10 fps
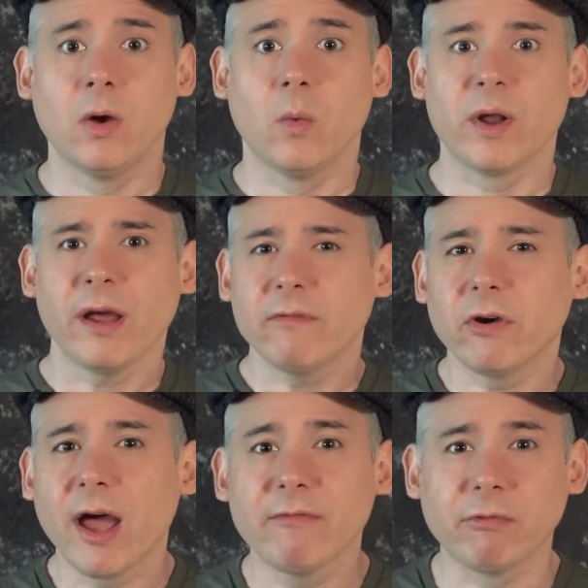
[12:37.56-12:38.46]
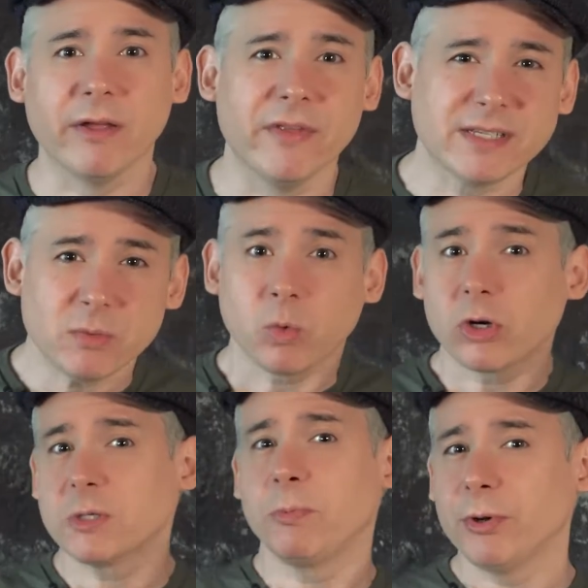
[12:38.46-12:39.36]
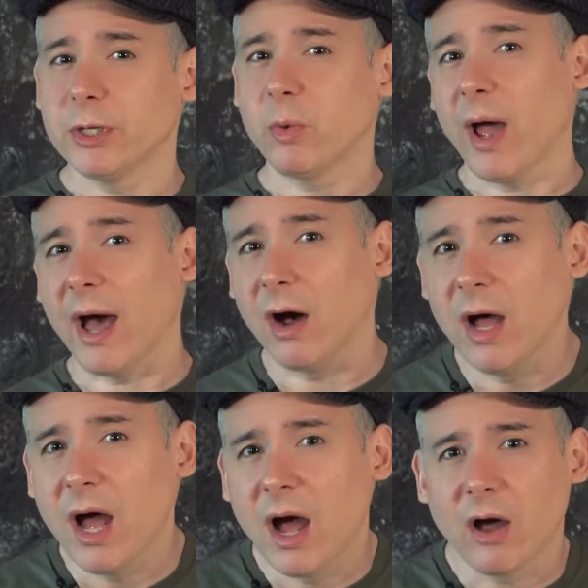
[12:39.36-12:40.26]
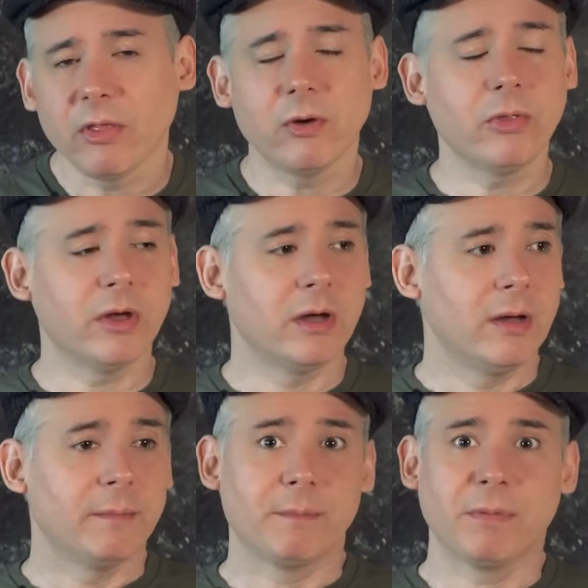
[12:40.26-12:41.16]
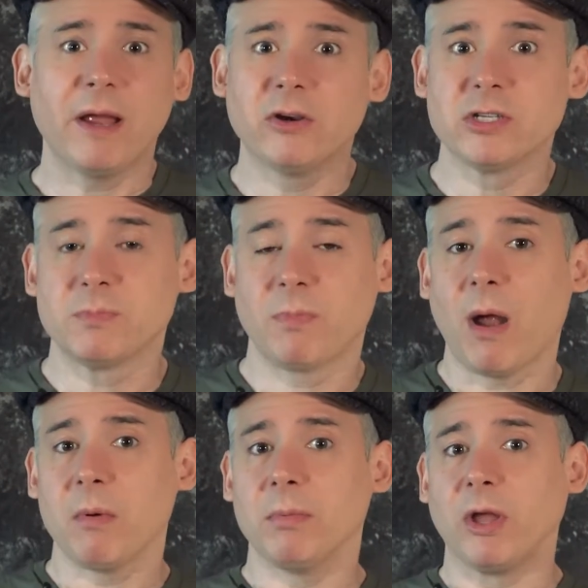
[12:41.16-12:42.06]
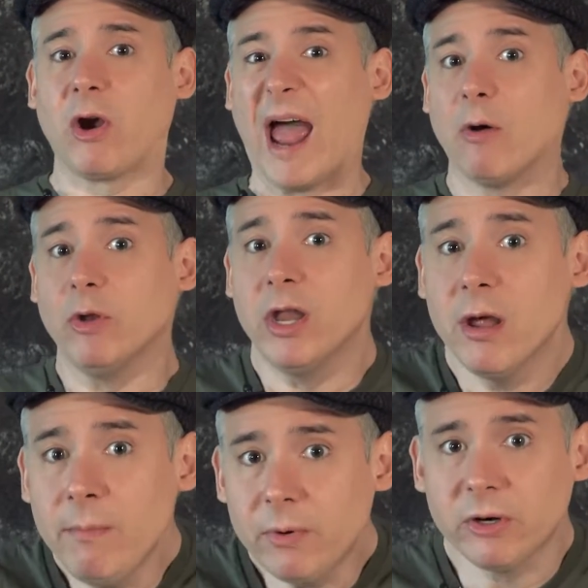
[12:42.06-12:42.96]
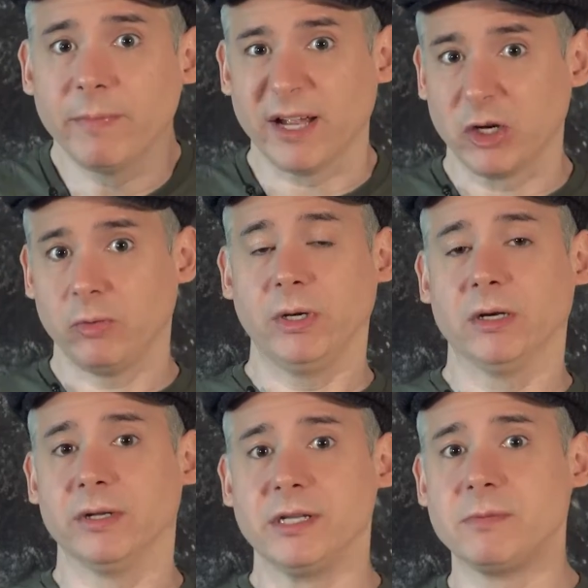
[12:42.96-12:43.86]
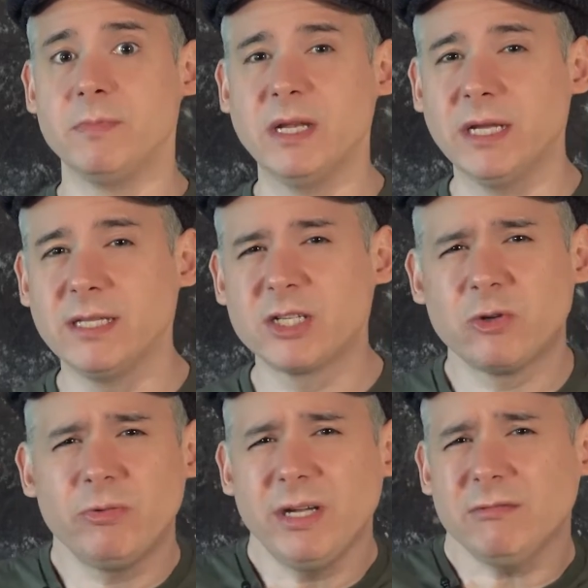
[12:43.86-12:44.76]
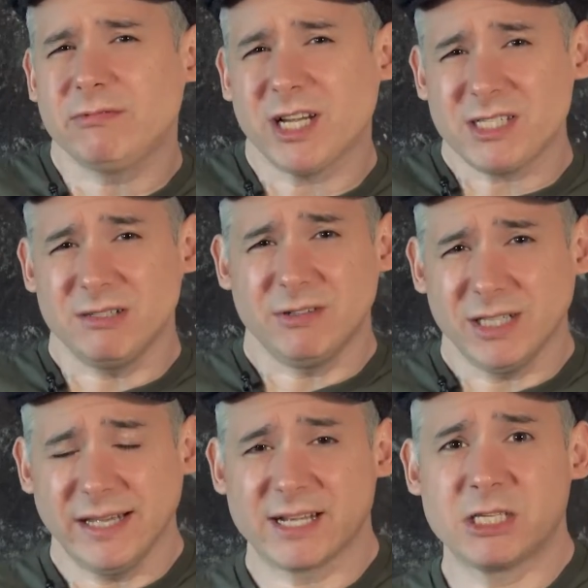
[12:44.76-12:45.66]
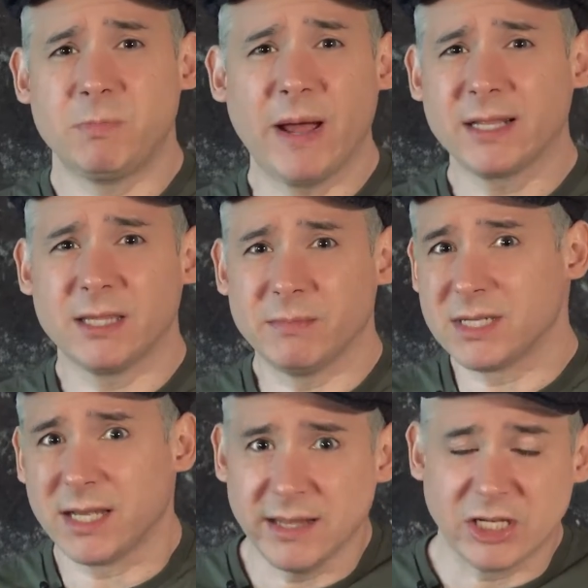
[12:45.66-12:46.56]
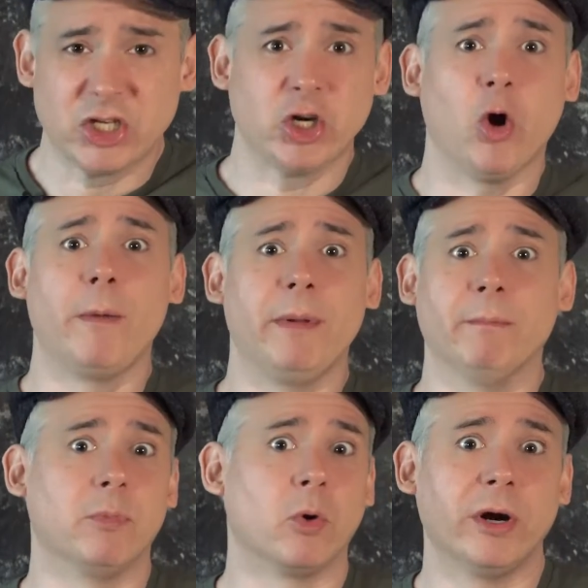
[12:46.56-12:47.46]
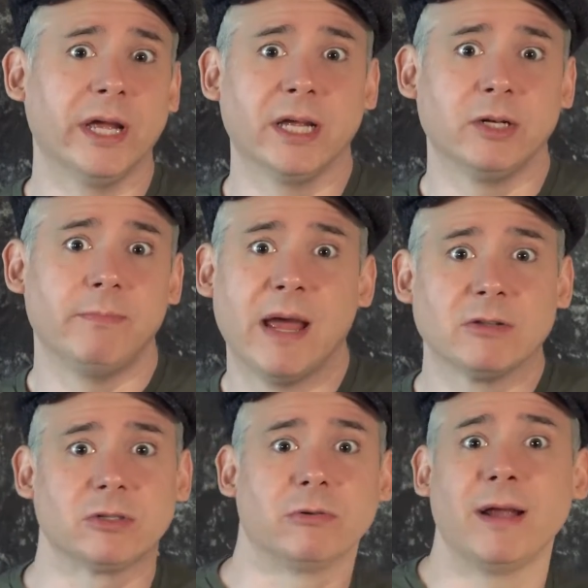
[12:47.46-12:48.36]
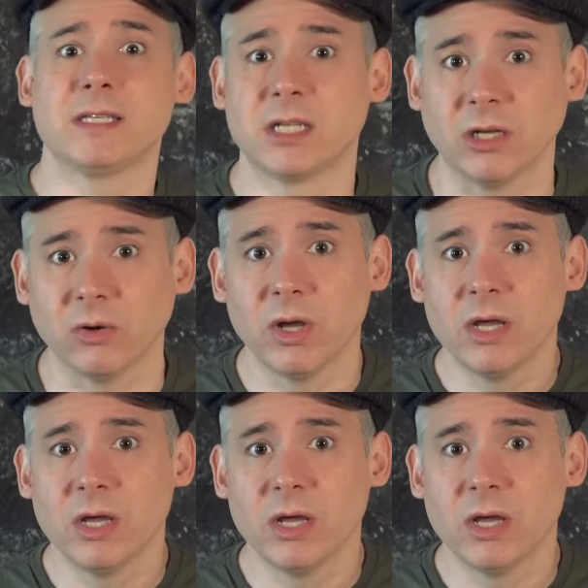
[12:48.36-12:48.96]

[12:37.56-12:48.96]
Whenever I've run this, it works pretty well. Although the players probably are outnumbered by Creel and his minions, Creel doesn't really expect them to suddenly show up in Borea and mount a rescue.